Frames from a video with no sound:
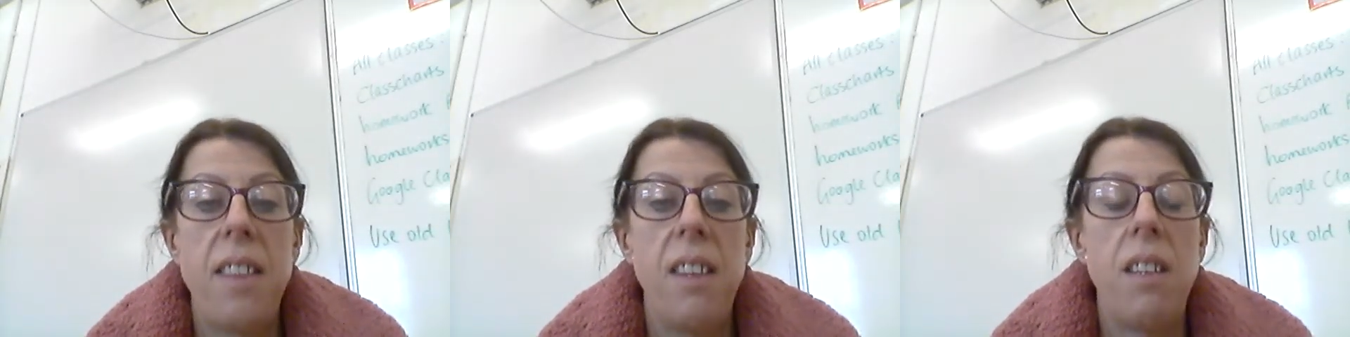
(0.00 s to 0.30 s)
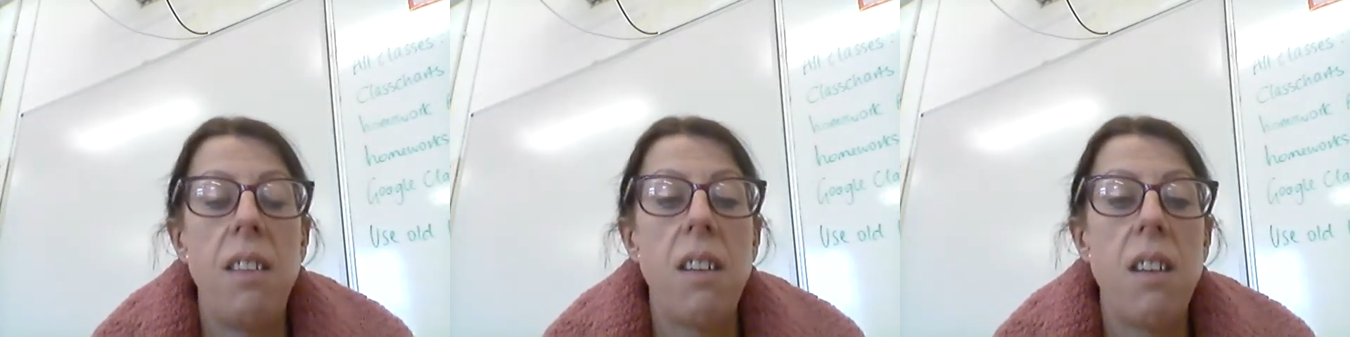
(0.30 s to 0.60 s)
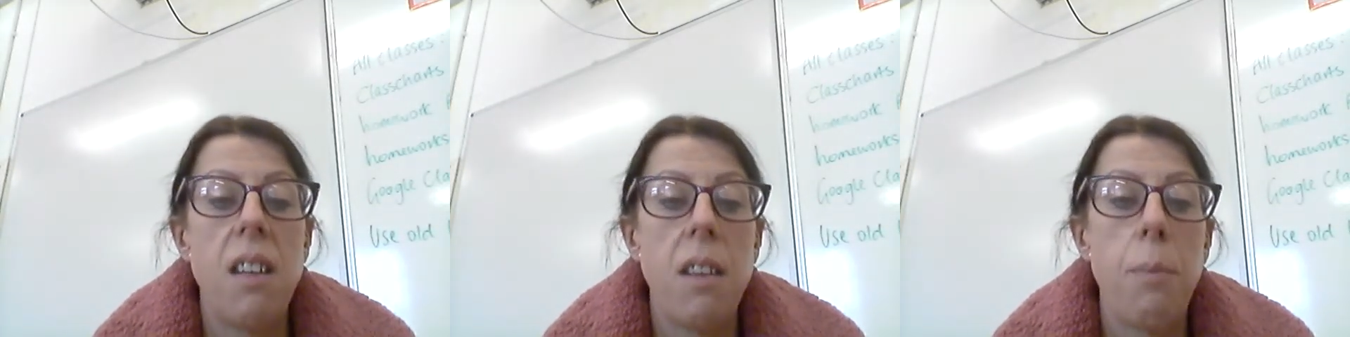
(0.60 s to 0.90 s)
This is
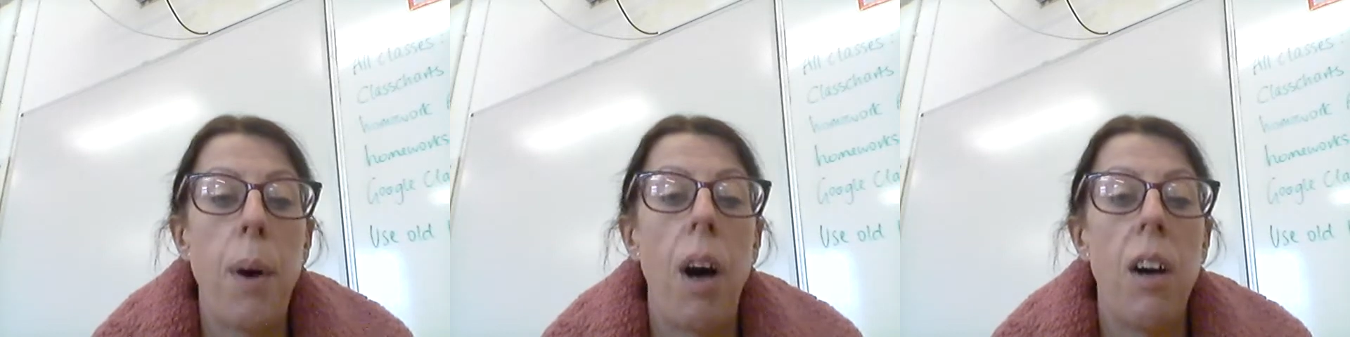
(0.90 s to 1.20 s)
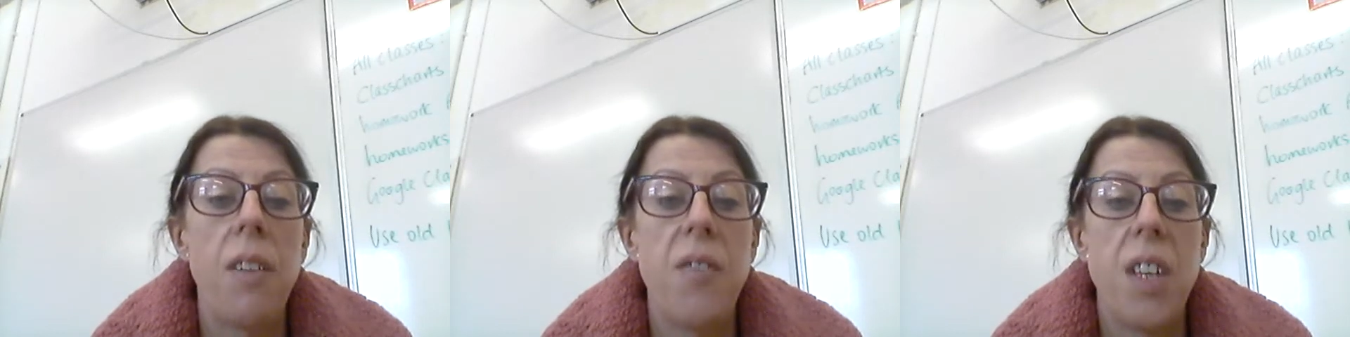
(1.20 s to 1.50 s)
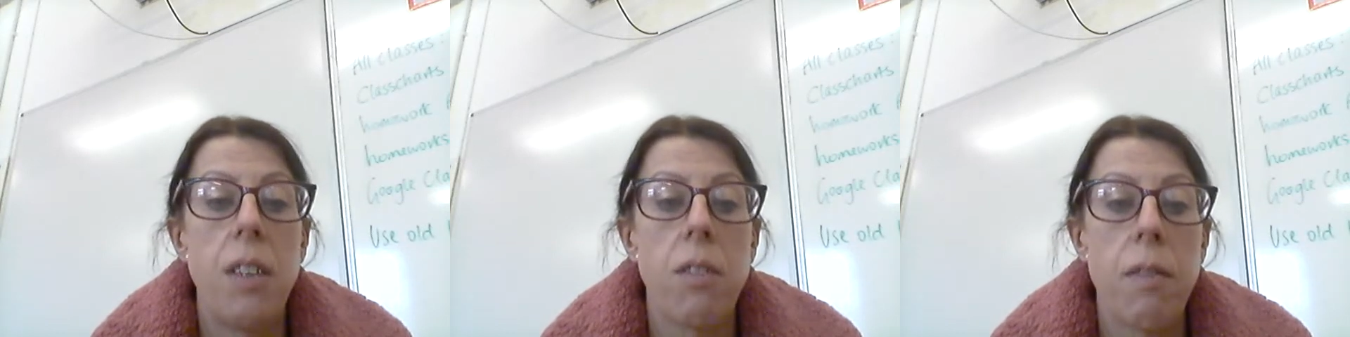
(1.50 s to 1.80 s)
another part of
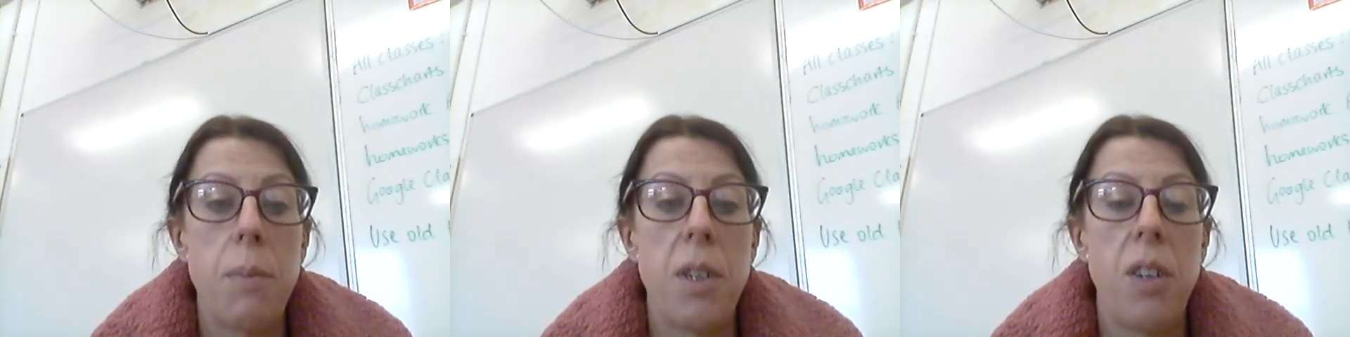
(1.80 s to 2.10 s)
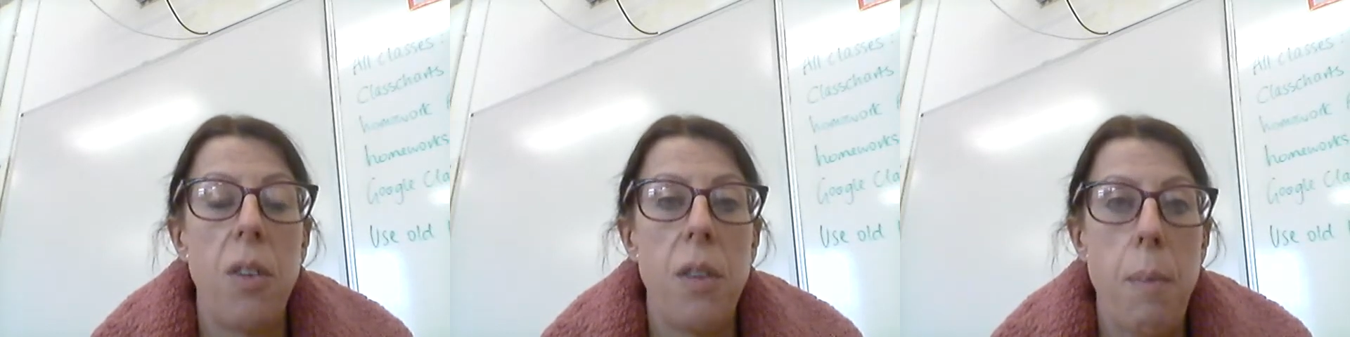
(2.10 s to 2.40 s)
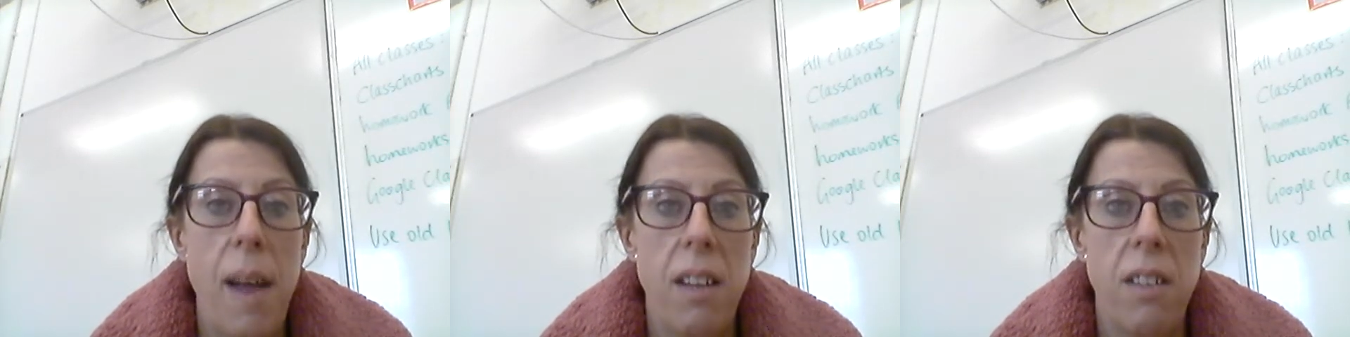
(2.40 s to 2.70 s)
the inscription on the
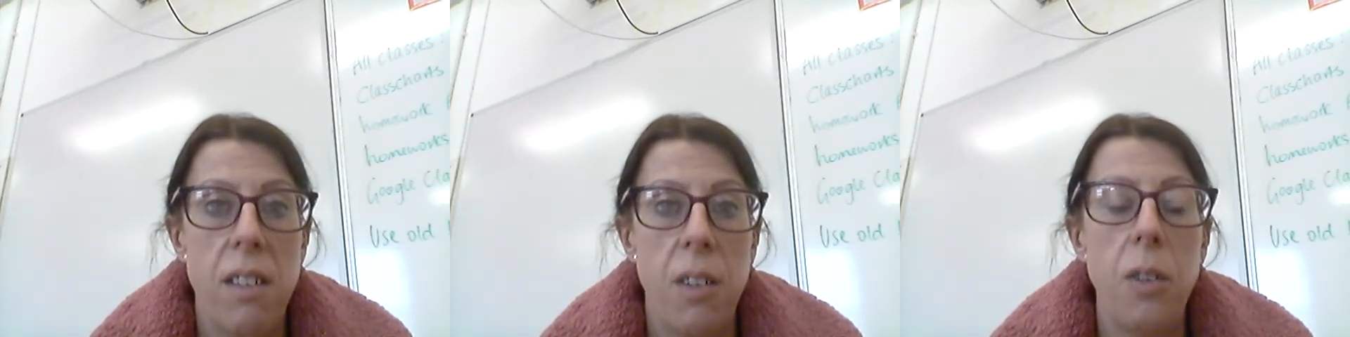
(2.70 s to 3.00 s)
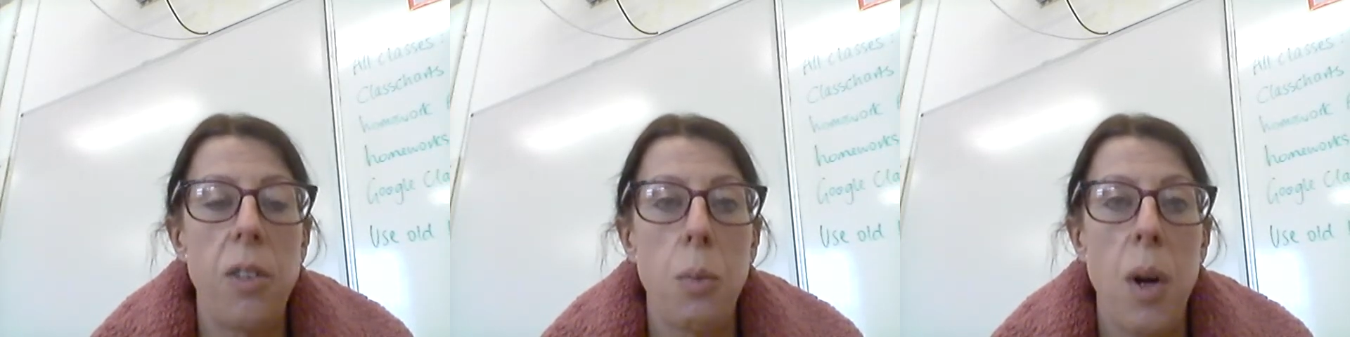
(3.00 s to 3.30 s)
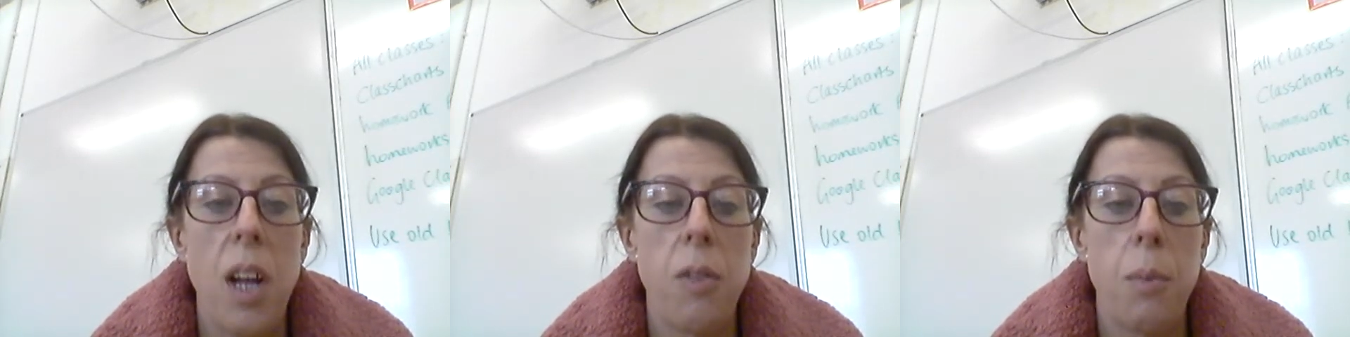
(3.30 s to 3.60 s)
pedestal. So,
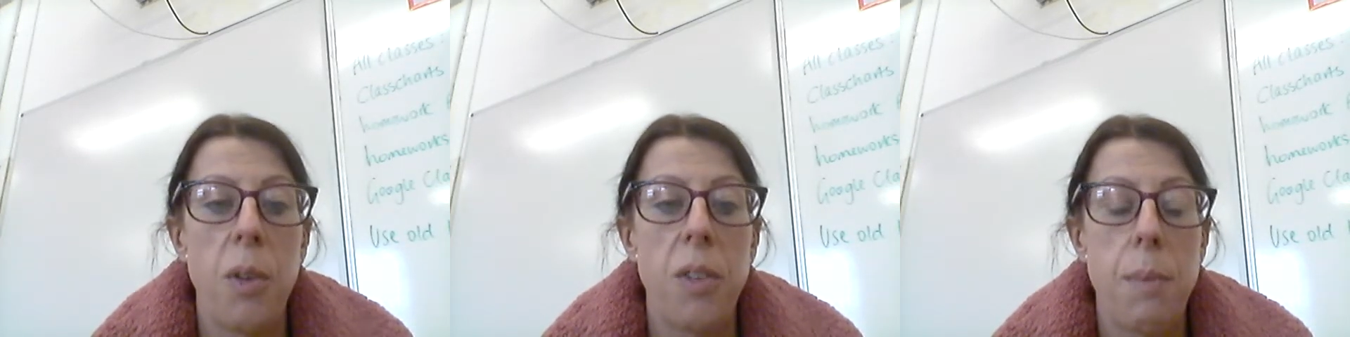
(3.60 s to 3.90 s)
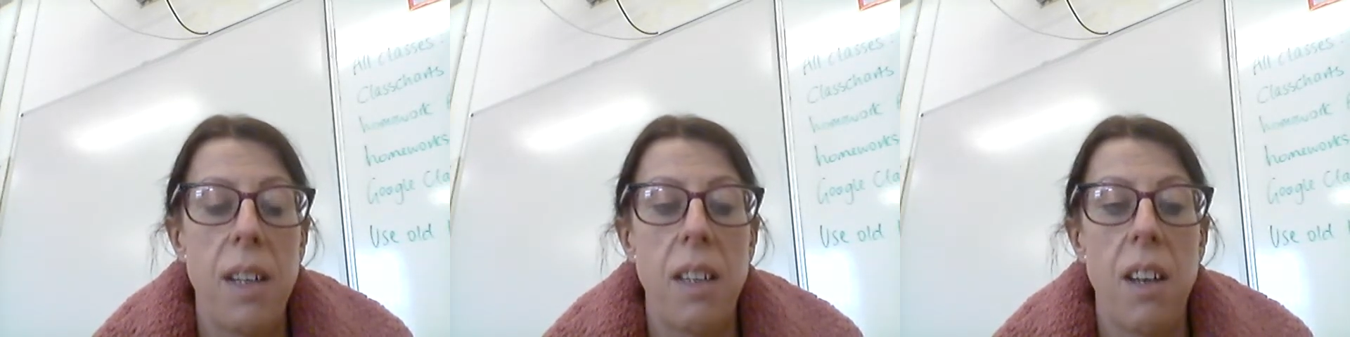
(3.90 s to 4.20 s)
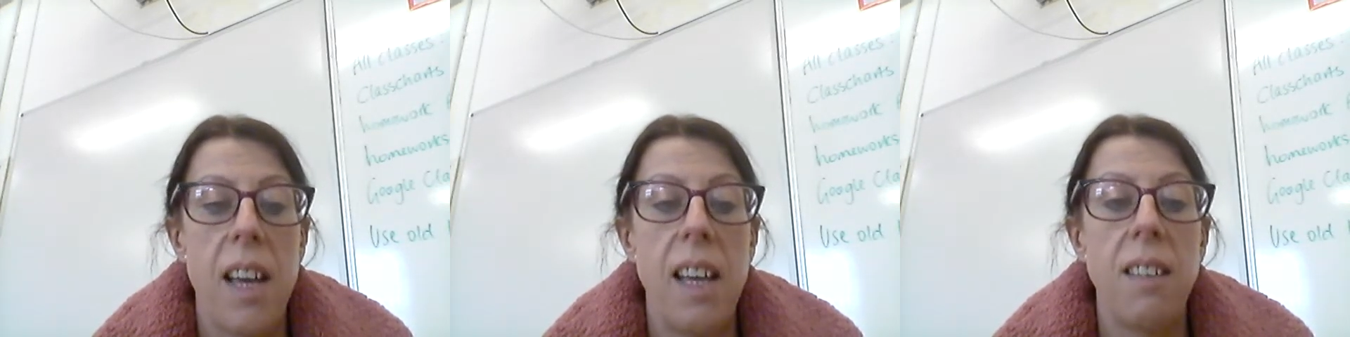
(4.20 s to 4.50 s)
words from
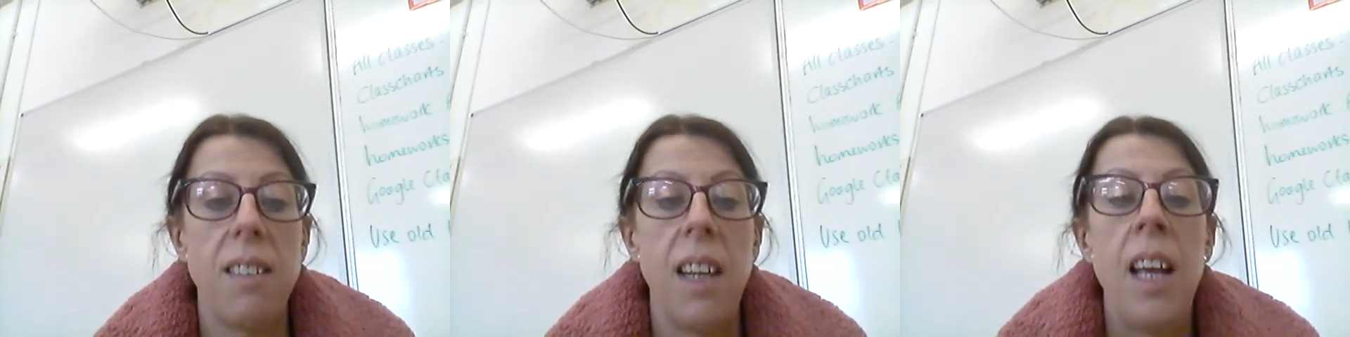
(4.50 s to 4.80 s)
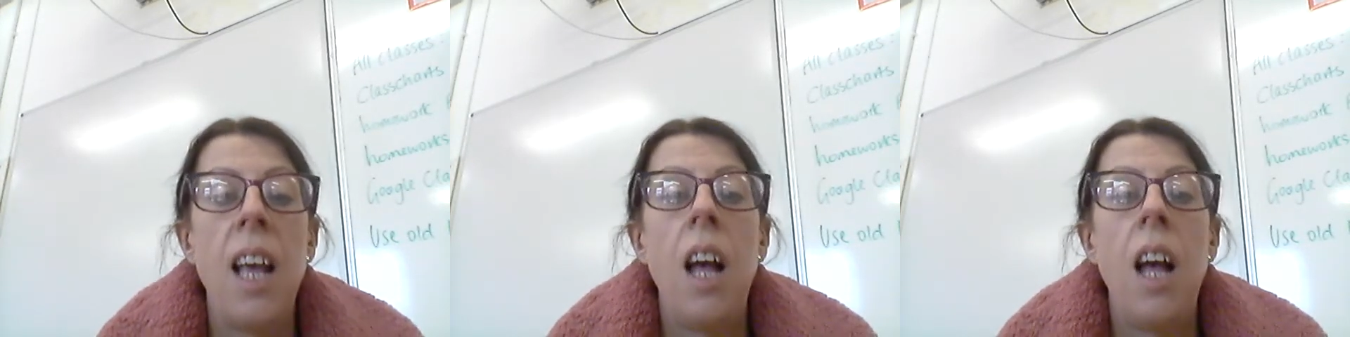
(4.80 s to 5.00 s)
Ozymandias.